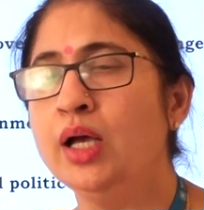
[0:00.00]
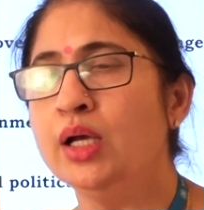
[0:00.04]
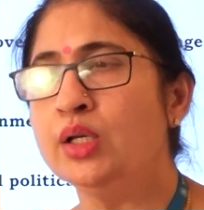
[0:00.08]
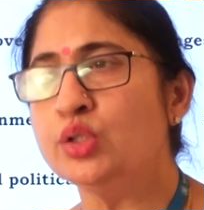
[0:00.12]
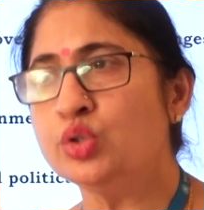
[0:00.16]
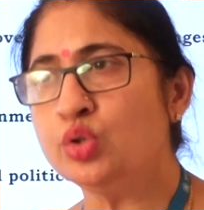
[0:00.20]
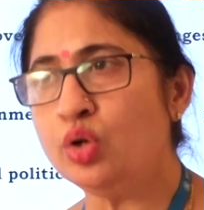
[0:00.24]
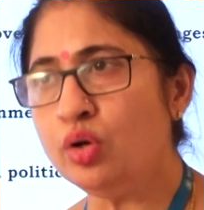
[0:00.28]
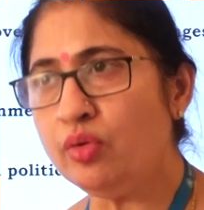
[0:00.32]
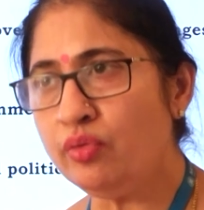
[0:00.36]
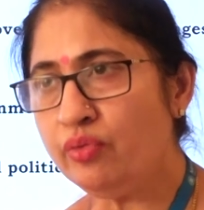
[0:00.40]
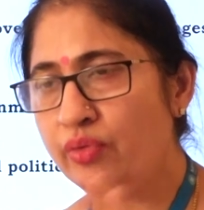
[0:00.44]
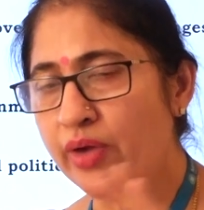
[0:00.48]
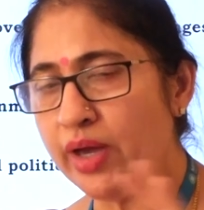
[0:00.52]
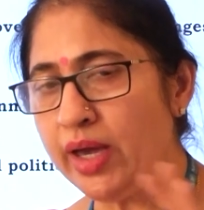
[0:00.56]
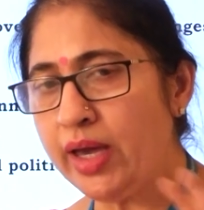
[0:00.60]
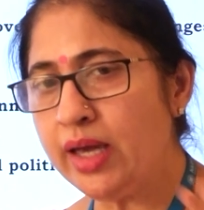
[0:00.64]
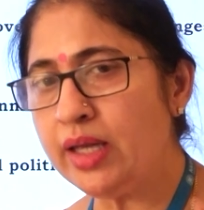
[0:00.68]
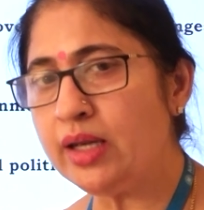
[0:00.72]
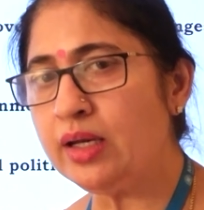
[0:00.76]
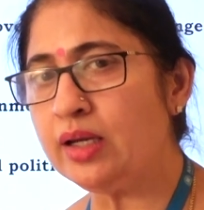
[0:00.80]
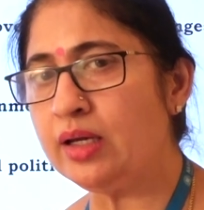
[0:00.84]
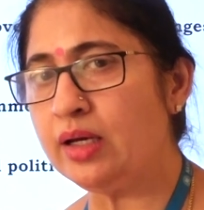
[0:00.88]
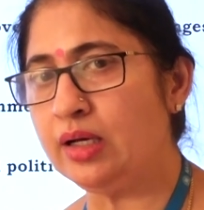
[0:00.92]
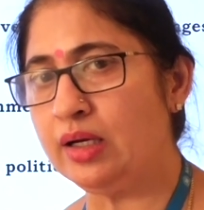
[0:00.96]
So
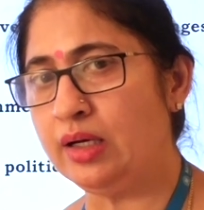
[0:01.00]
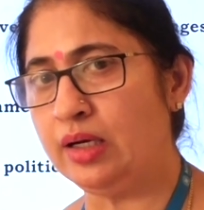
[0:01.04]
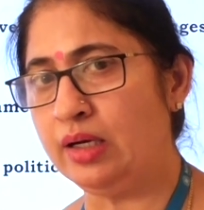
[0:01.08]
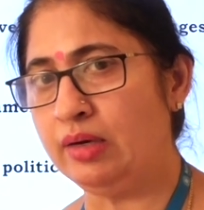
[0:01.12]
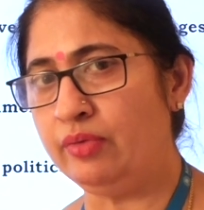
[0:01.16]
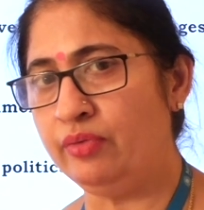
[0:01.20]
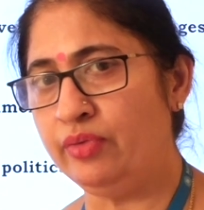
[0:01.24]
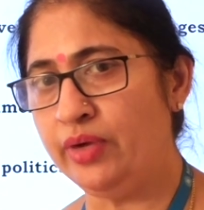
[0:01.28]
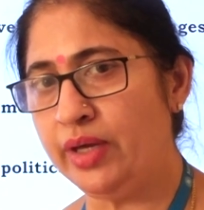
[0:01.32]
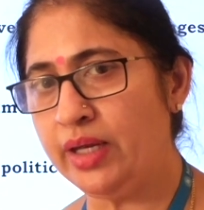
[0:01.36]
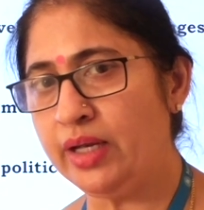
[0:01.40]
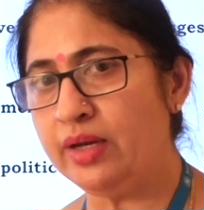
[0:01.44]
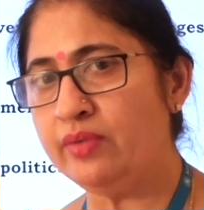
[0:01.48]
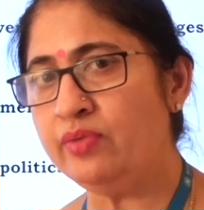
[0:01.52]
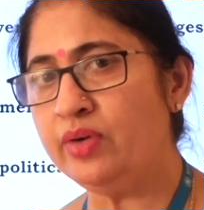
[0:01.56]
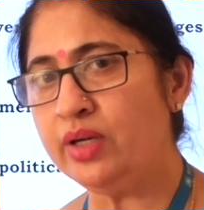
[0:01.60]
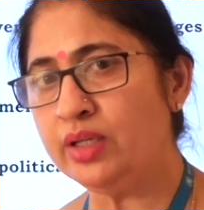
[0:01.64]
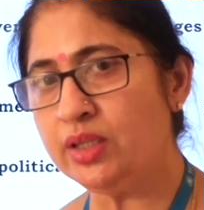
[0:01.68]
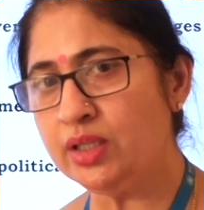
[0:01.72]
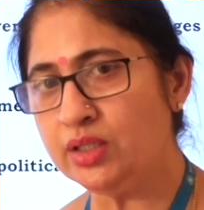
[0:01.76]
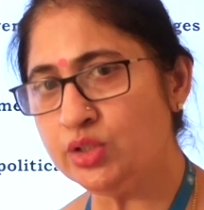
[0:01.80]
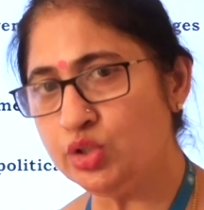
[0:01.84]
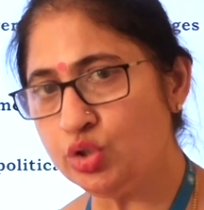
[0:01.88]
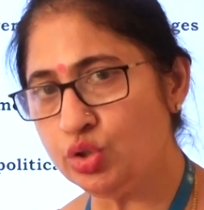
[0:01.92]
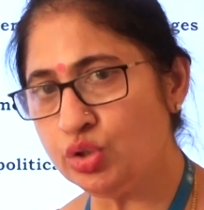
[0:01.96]
where uh, wherever
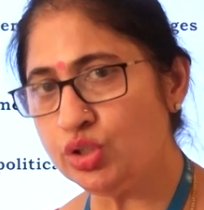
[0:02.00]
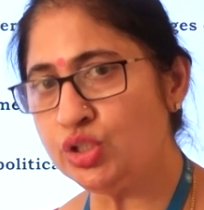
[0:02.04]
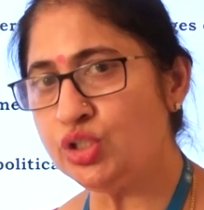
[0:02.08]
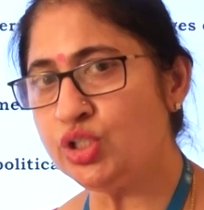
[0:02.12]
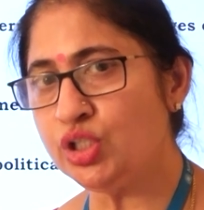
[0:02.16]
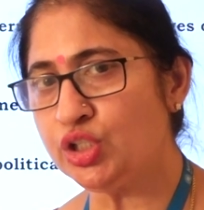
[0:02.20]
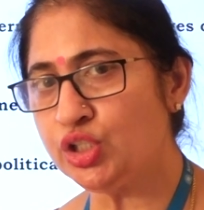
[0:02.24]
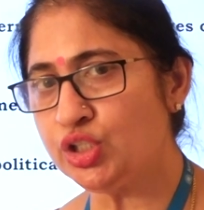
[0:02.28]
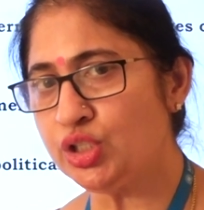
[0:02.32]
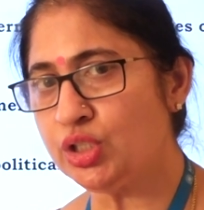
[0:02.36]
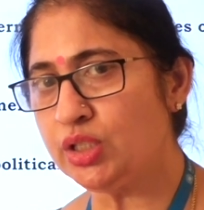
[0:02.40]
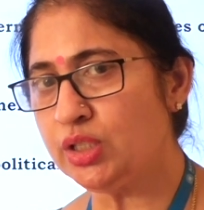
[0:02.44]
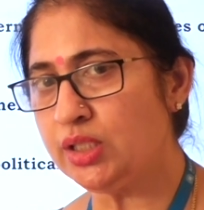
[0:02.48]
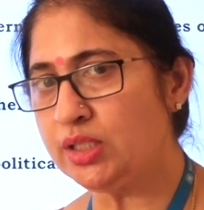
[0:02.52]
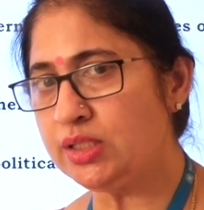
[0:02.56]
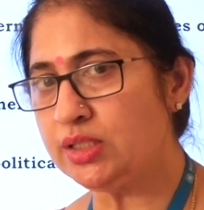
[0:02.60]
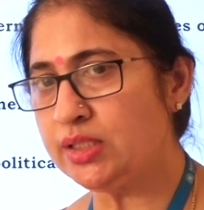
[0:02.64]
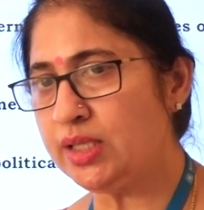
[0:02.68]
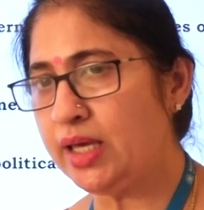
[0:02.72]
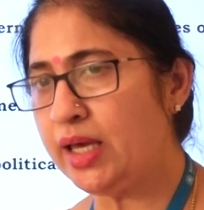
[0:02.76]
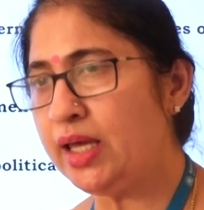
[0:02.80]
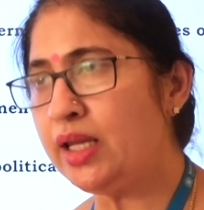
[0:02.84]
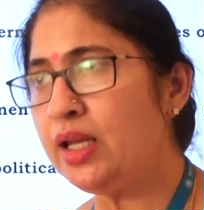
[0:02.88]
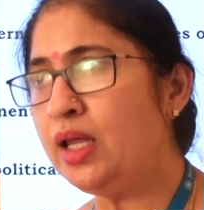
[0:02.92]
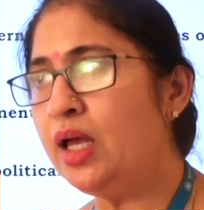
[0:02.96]
the jurisdiction is
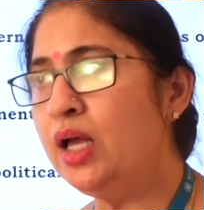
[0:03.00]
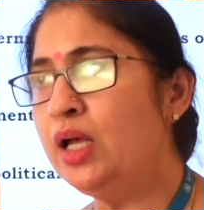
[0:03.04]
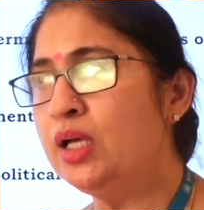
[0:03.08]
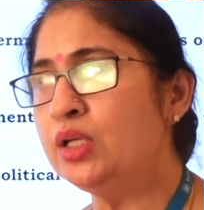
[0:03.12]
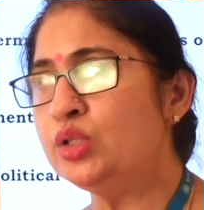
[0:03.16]
there,